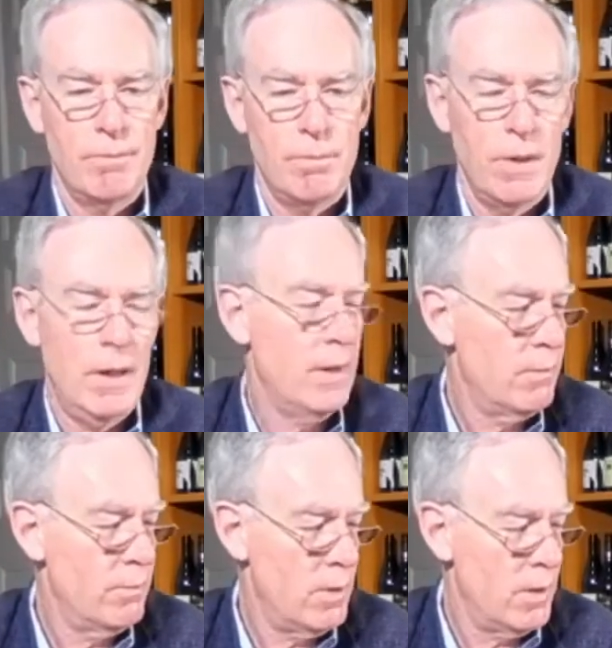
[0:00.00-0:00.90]
Bloody good
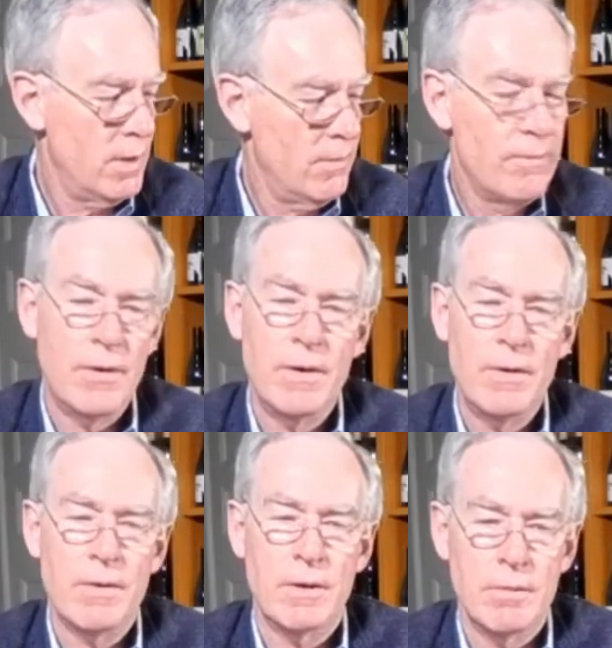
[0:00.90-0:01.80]
wine, very,
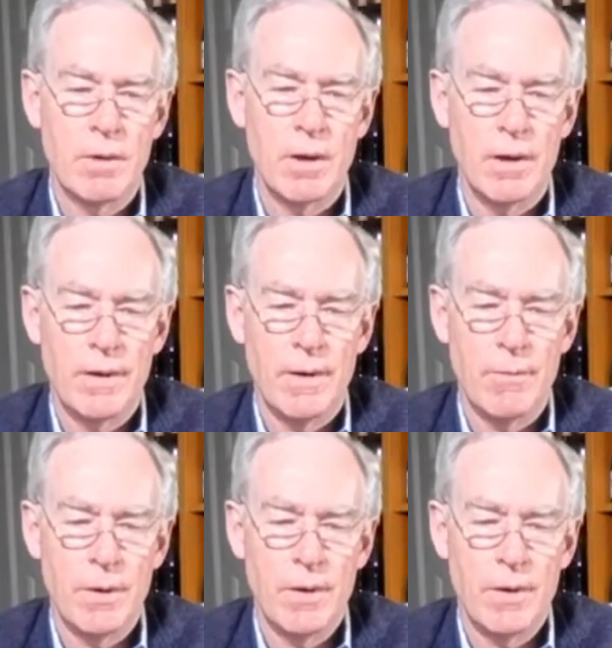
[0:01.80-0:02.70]
very good wine. Now,
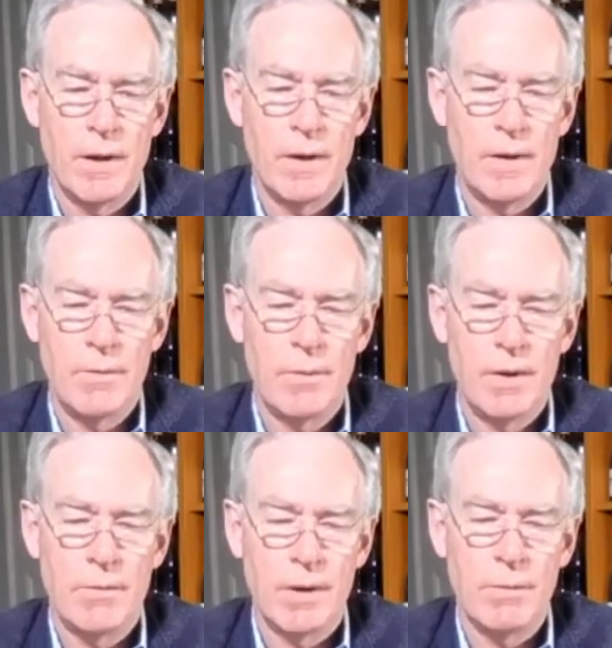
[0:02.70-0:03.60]
what do they
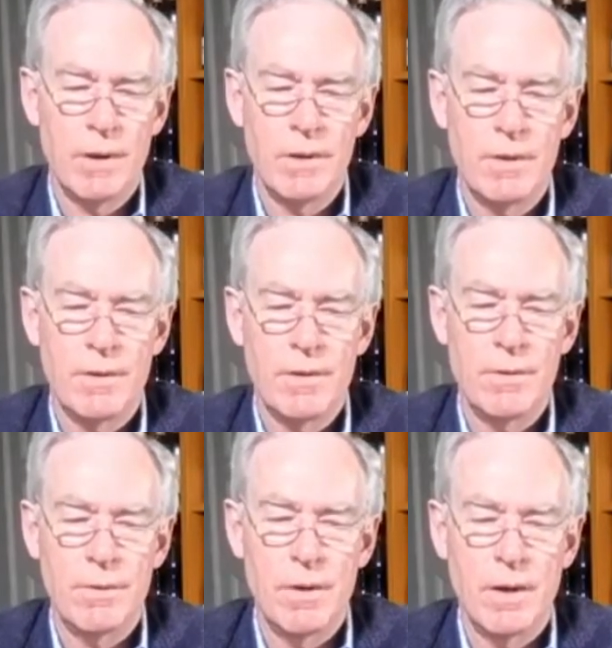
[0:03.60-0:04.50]
recommend that
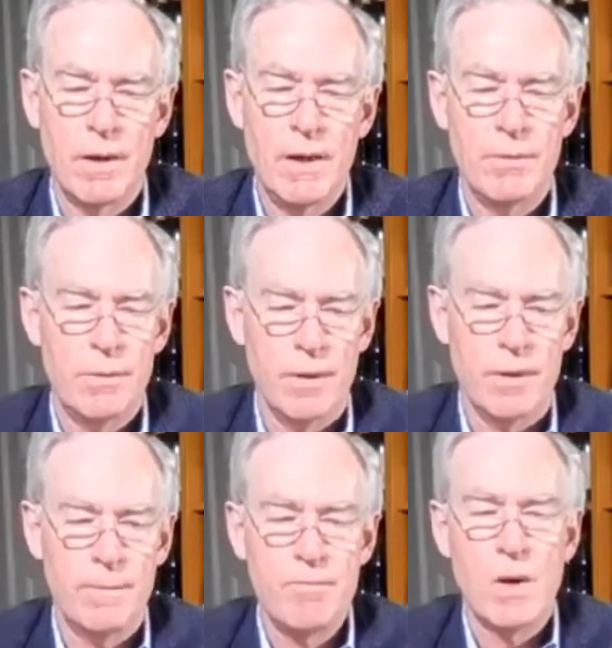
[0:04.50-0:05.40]
you eat with it?
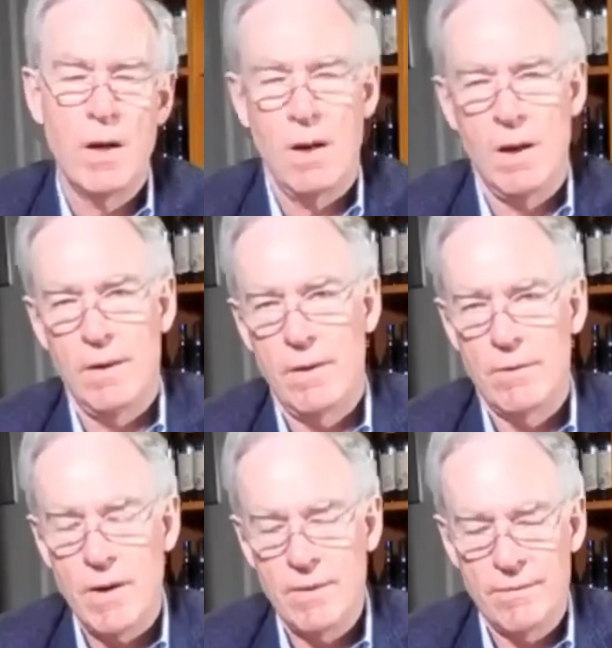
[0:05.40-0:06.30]
And they're
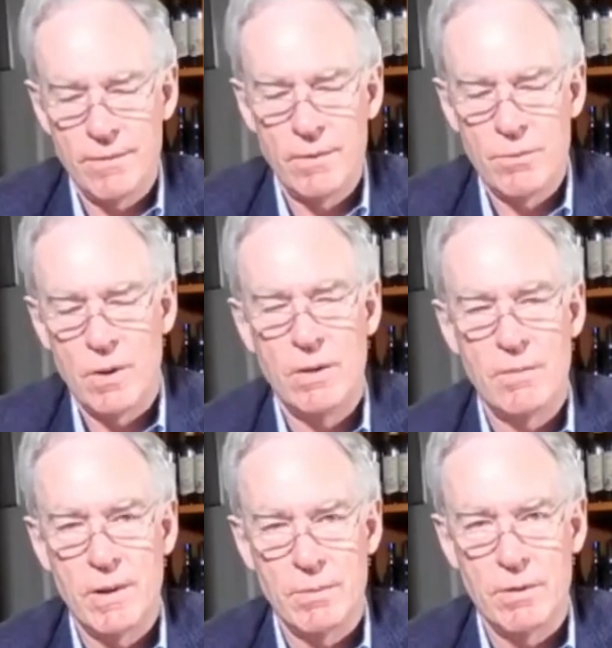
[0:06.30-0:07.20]
great food and wine
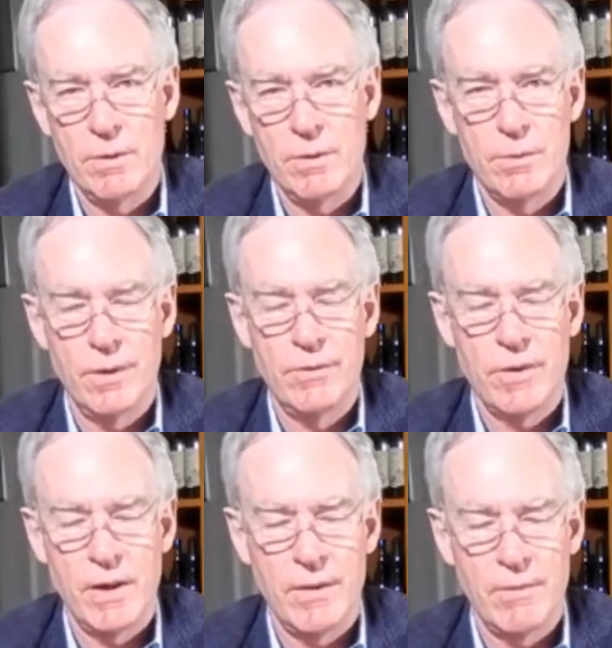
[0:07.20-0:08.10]
people, the Lloyds. They
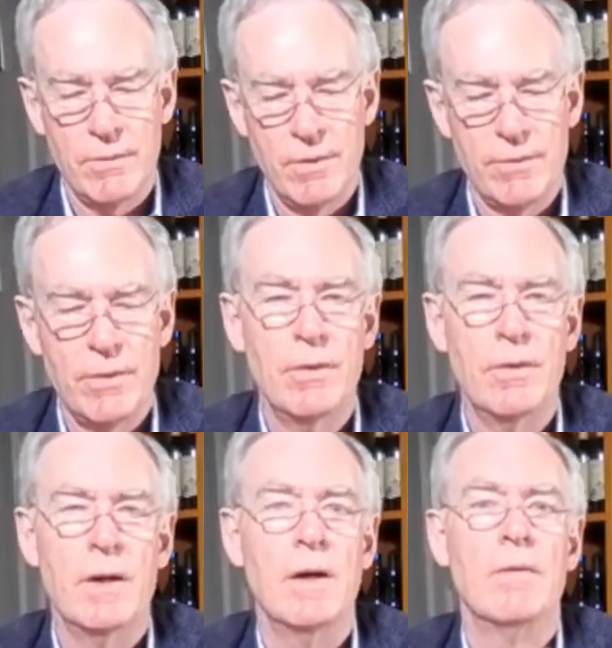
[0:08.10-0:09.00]
have a restaurant, they
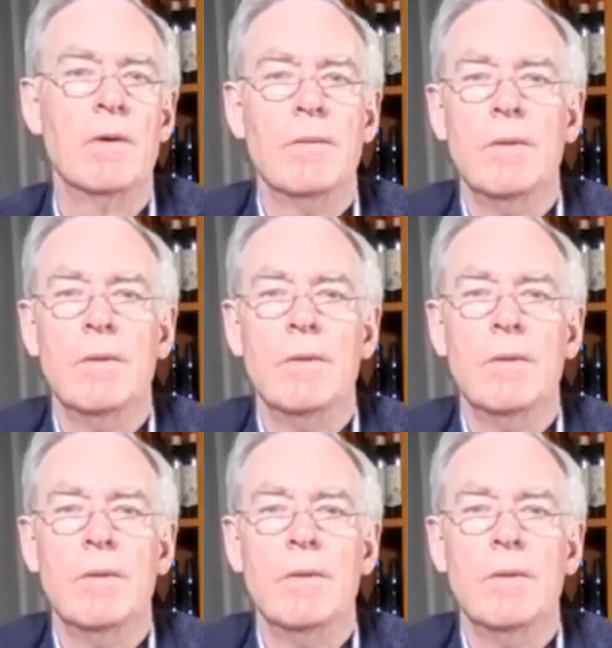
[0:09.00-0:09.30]
have a,